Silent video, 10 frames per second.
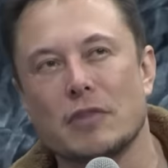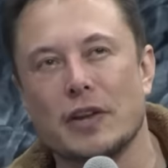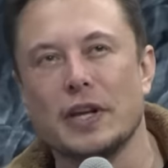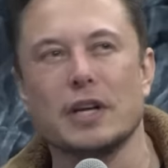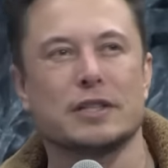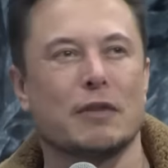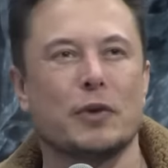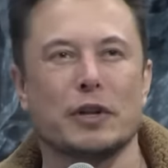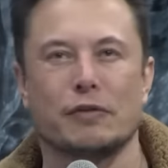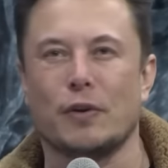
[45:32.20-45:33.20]
I think
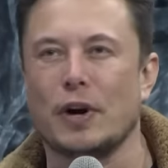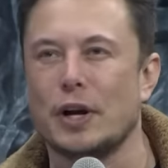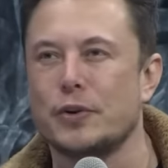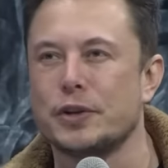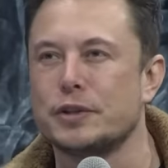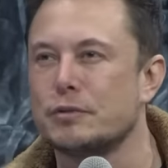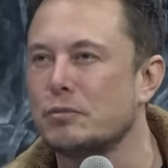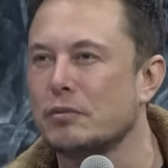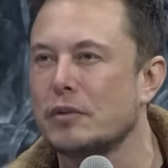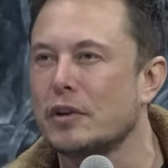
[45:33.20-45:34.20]
somewhere in the four hundreds,
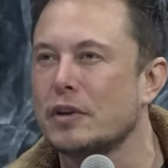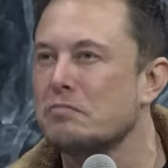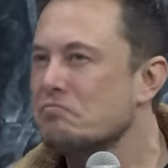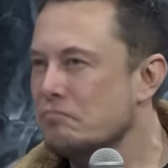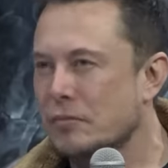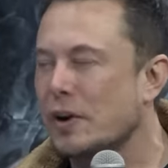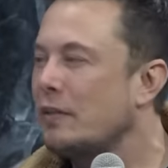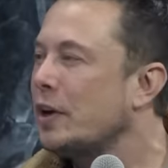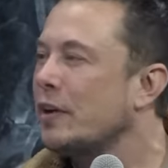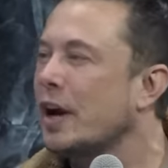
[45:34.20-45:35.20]

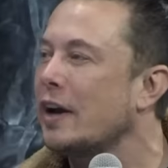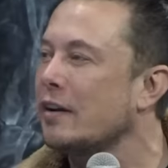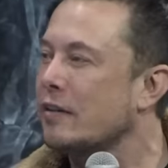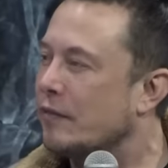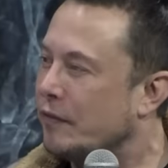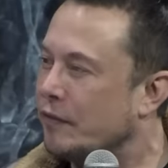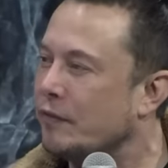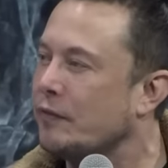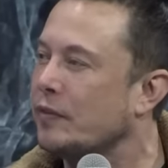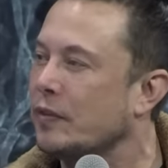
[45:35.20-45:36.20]
probably okay.
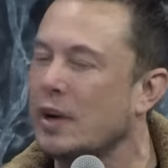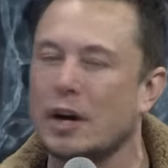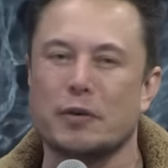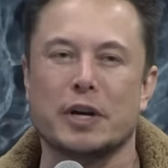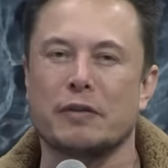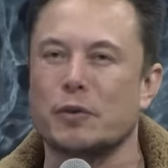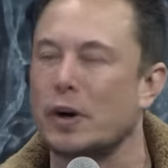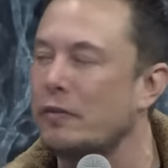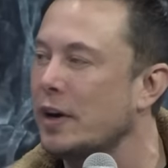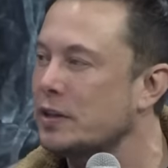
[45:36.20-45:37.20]
Uh, we don't have to
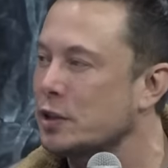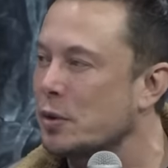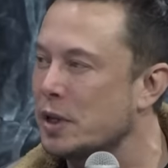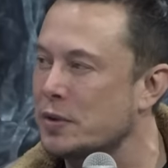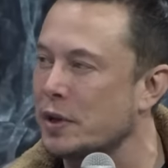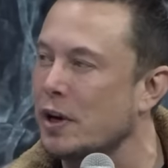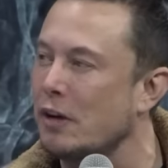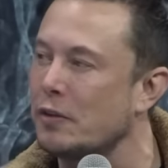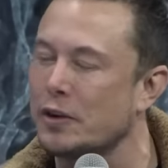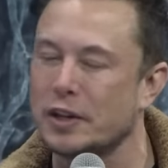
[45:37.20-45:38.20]
worry about sequestering
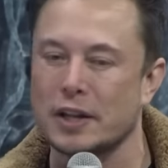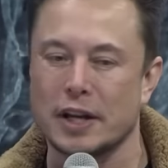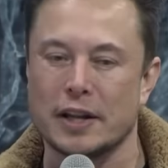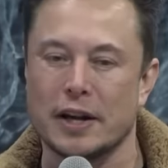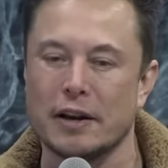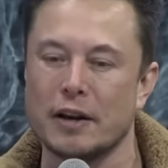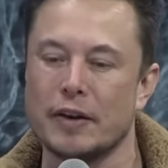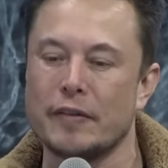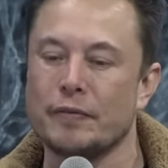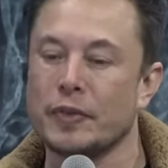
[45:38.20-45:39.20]
carbon or anything like that.
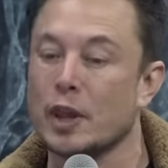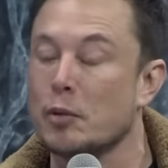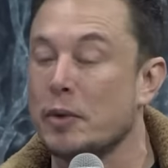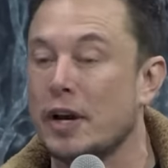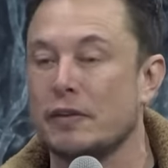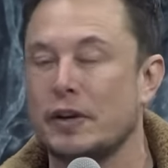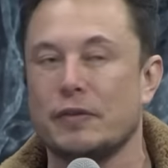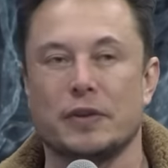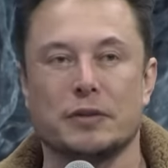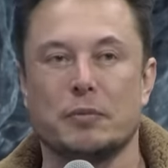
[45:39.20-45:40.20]
But now,
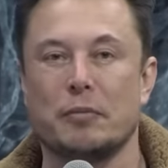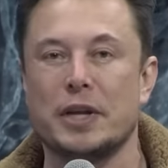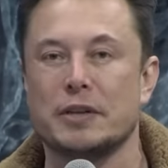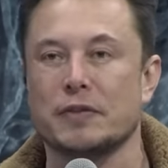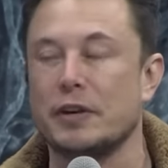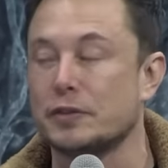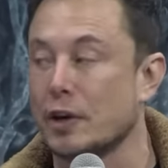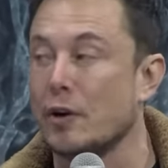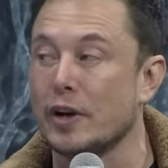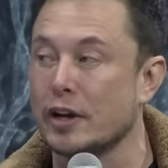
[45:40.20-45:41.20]
if this momentum keeps
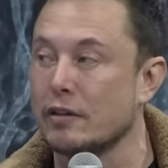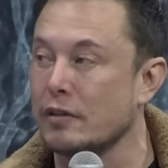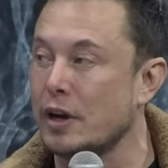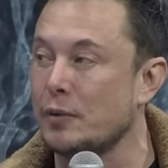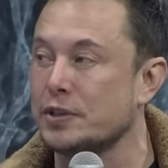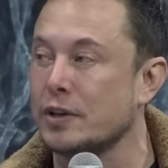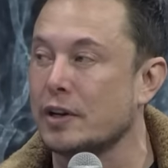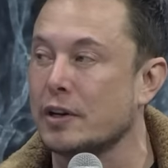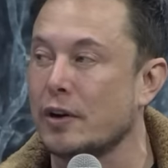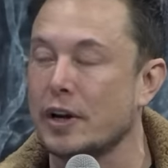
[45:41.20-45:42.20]
going, and we
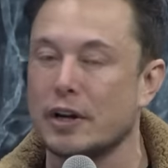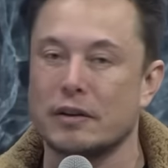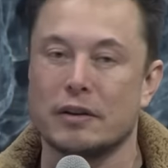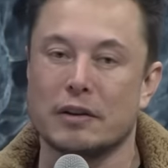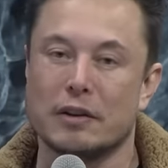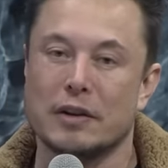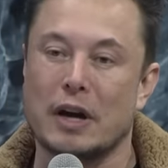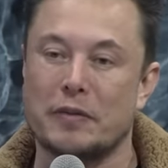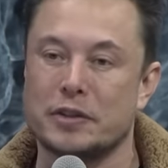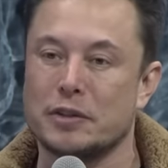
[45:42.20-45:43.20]
start going
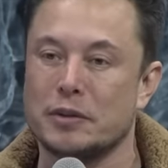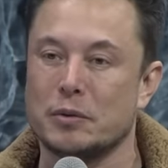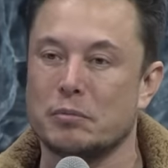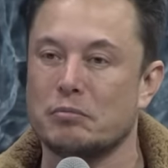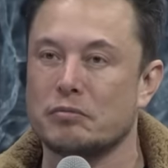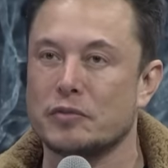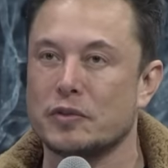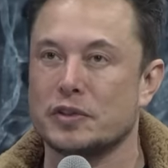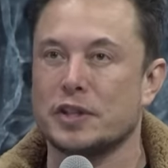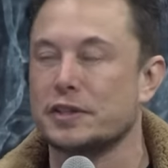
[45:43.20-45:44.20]
up to
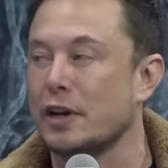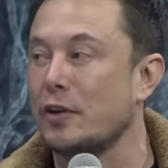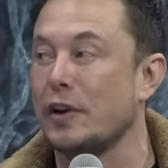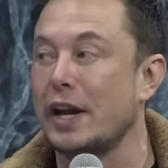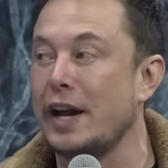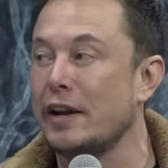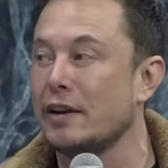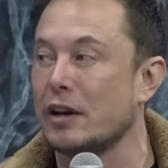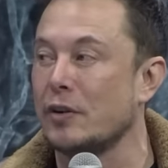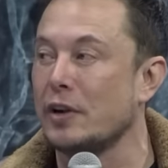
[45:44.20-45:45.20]
six hundred, eight
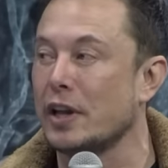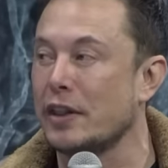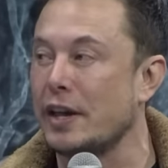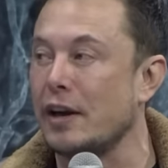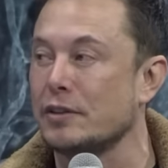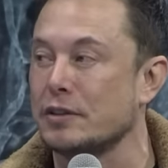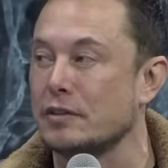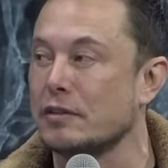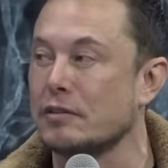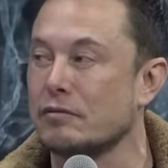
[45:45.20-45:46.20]
hundred, one
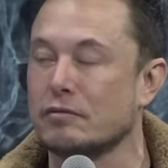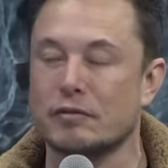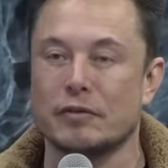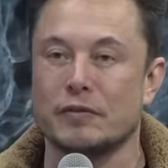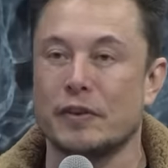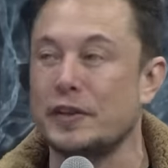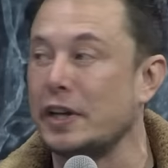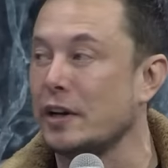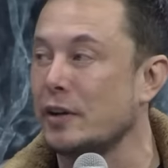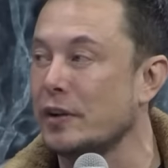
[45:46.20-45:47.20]
thousand,
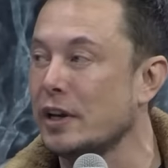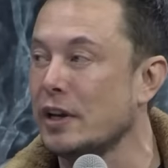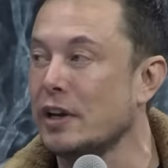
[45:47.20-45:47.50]
fifteen hundred,